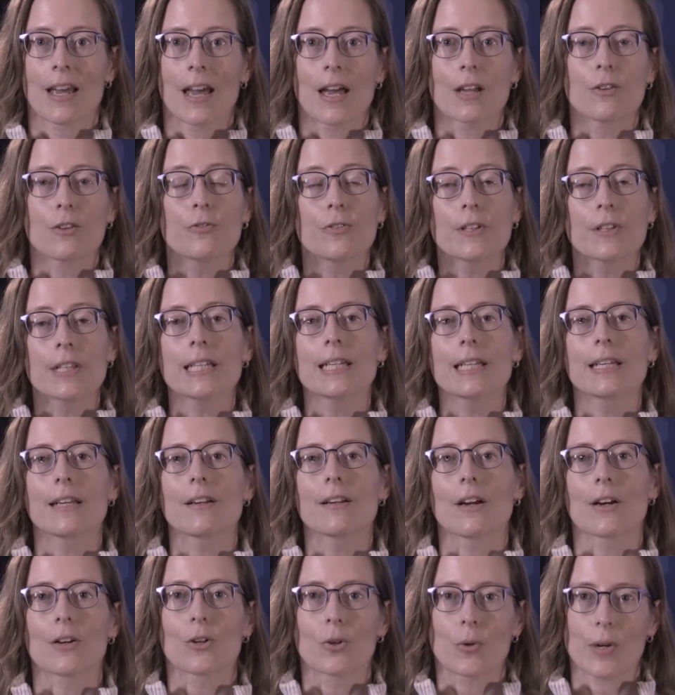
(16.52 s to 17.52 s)
and filling in
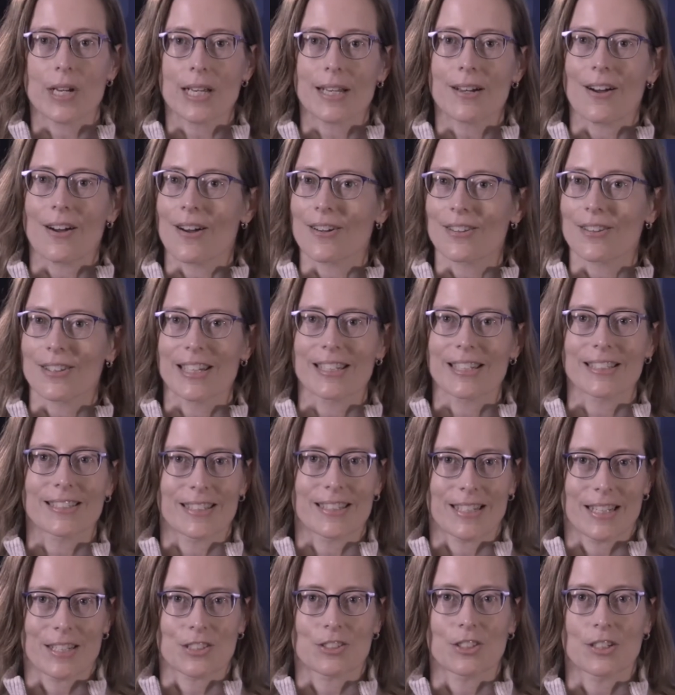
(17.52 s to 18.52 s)
our quick online
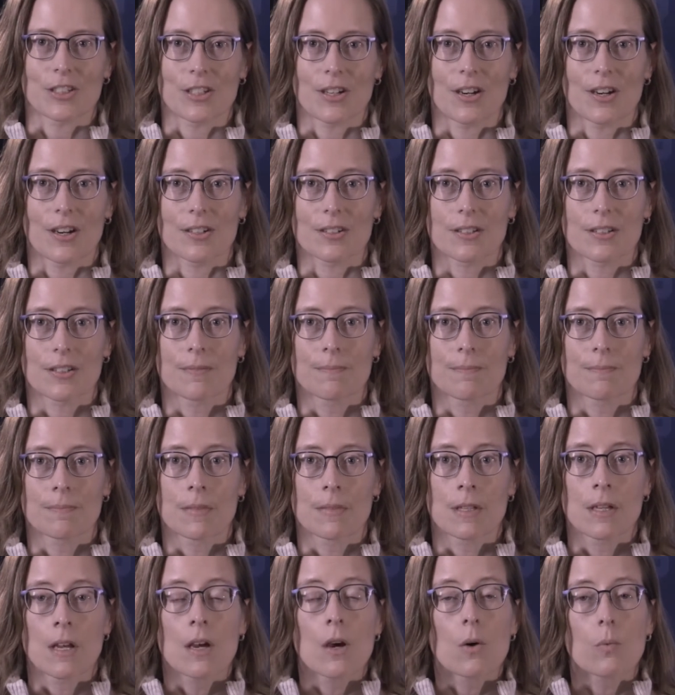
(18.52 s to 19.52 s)
connection card.
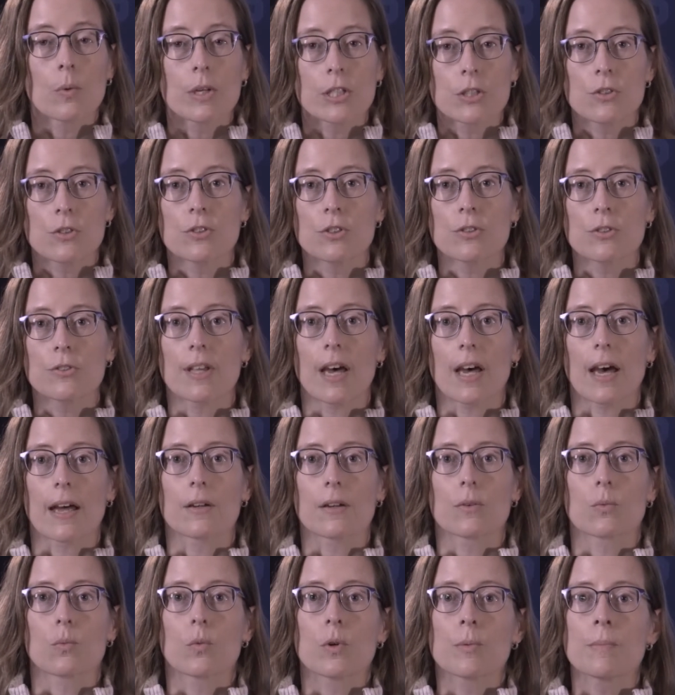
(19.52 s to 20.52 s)
When you do
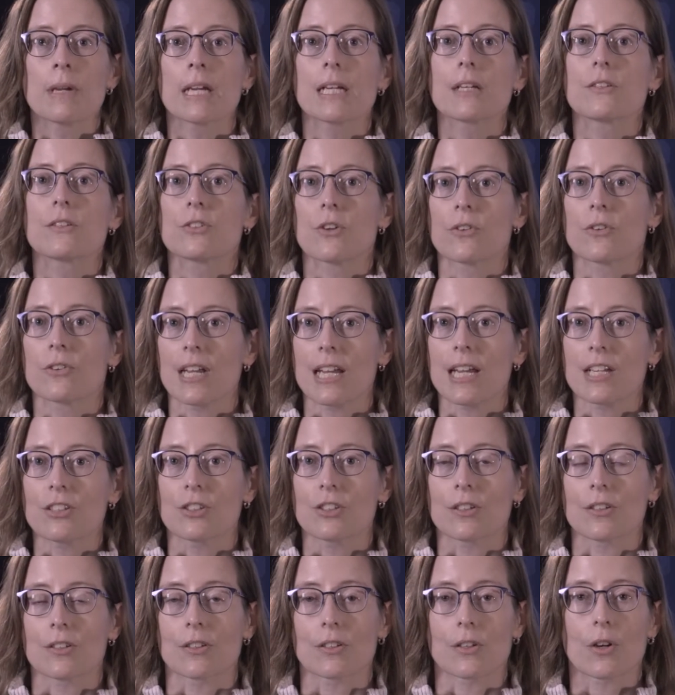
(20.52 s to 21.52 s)
that, we'll make a
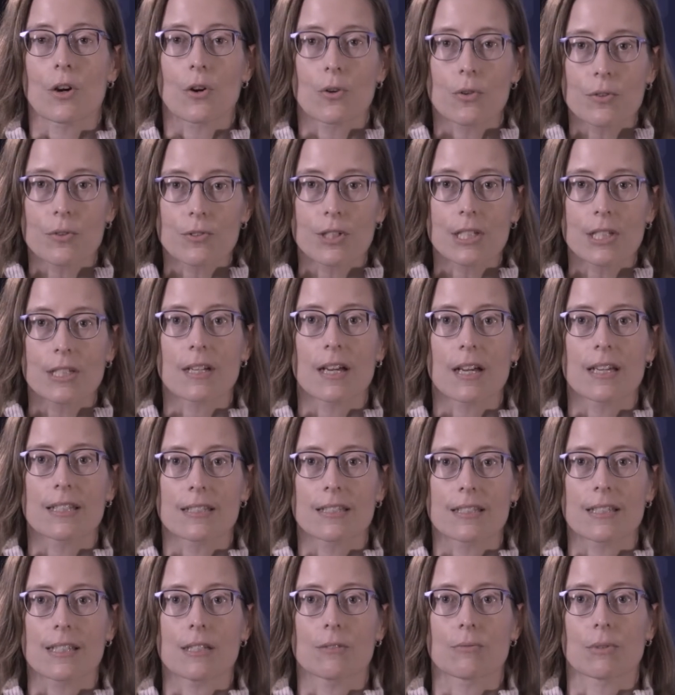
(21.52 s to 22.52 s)
donation to
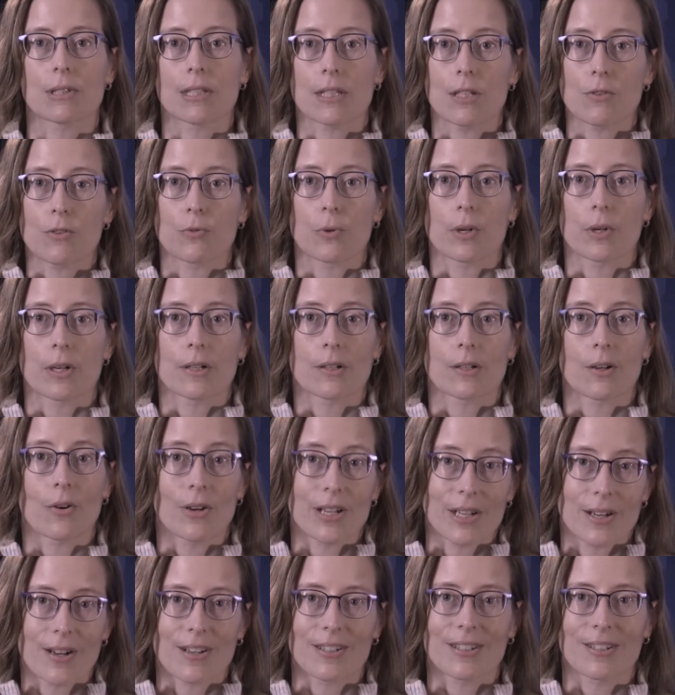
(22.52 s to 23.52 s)
COVID-19 relief work
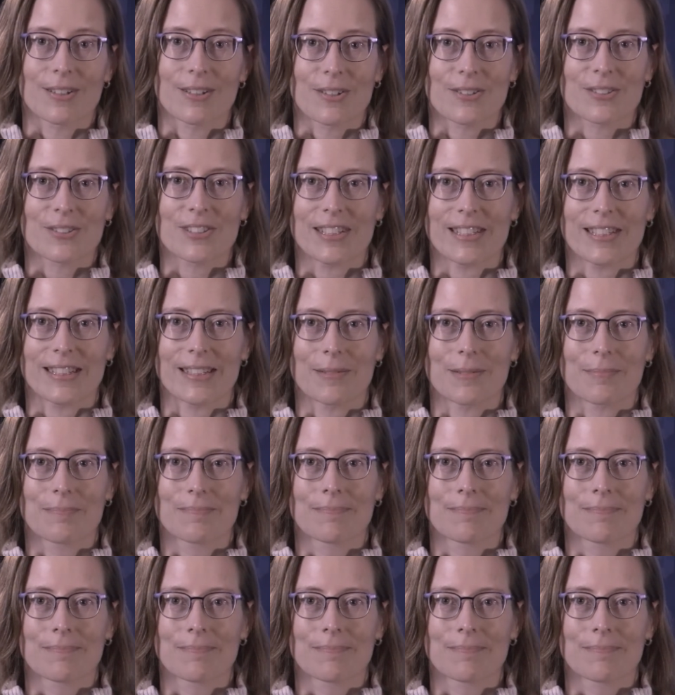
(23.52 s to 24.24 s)
going on in our city.